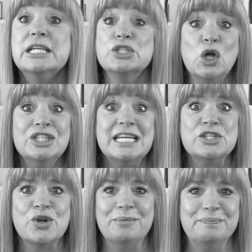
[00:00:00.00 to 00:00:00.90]
It's called Day
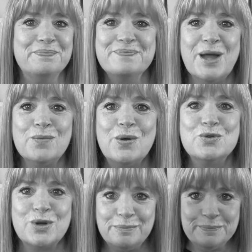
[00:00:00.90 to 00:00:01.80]
Trip, not Road
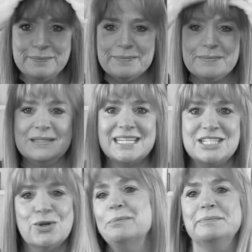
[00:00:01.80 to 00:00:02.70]
Trip.
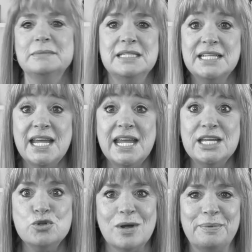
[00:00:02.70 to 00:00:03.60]
Day Trip.
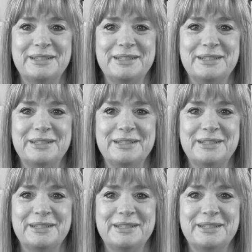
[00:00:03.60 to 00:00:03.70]
Day Trip.